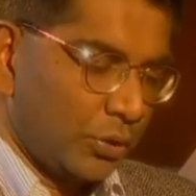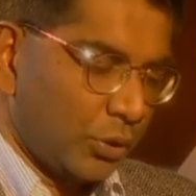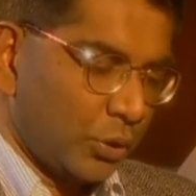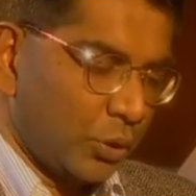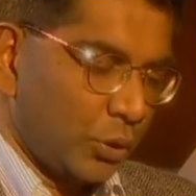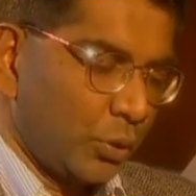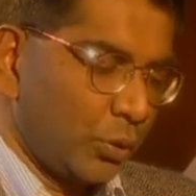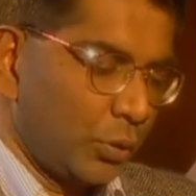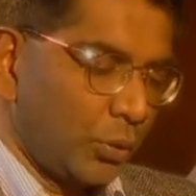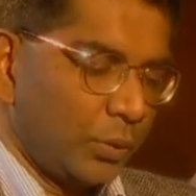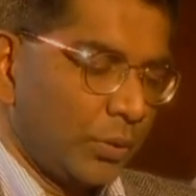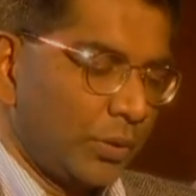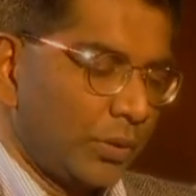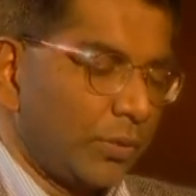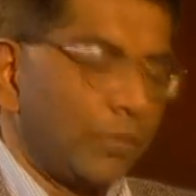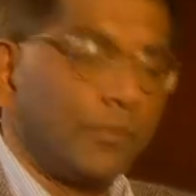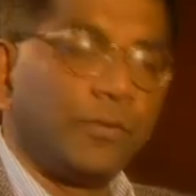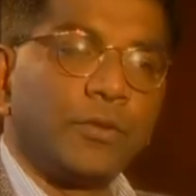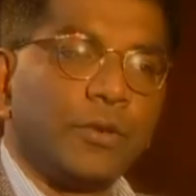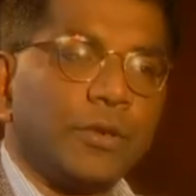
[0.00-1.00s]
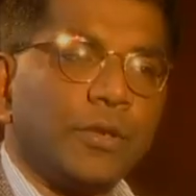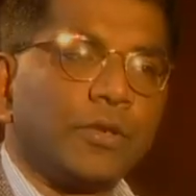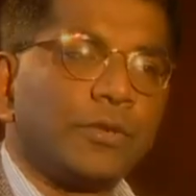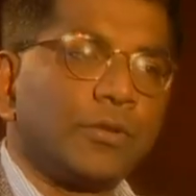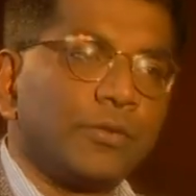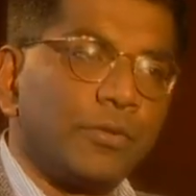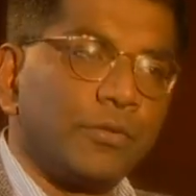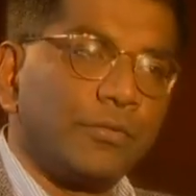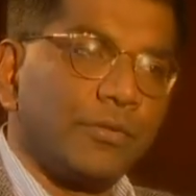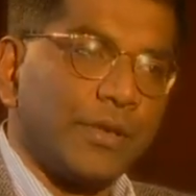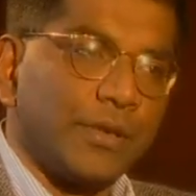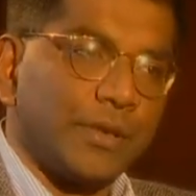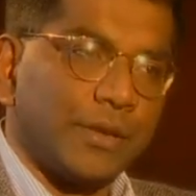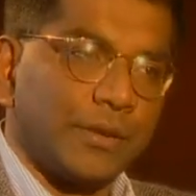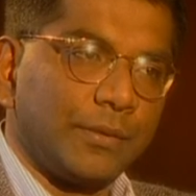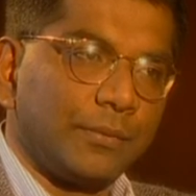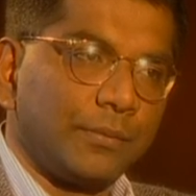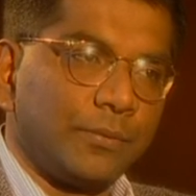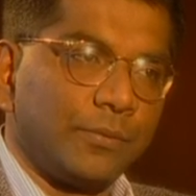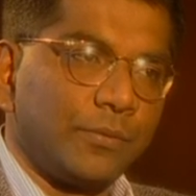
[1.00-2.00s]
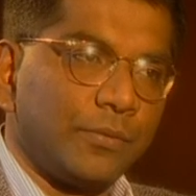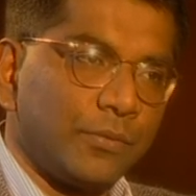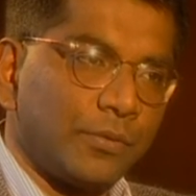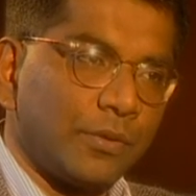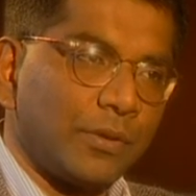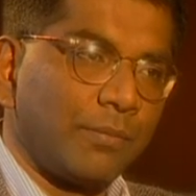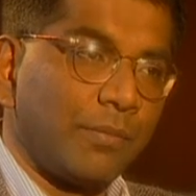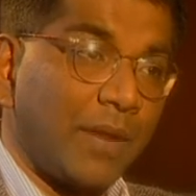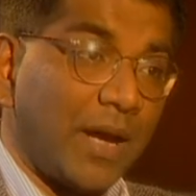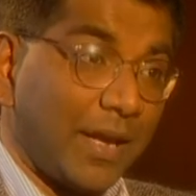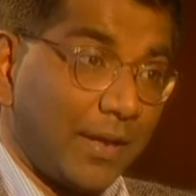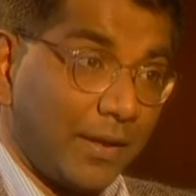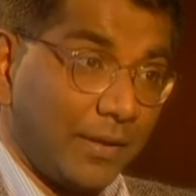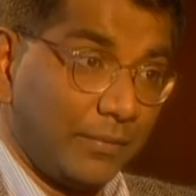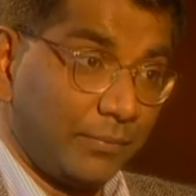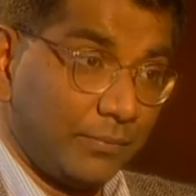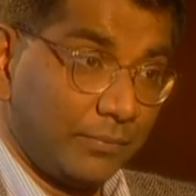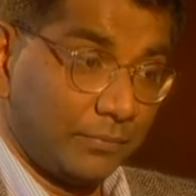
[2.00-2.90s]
to the reviewer, to the reader, to the buyer.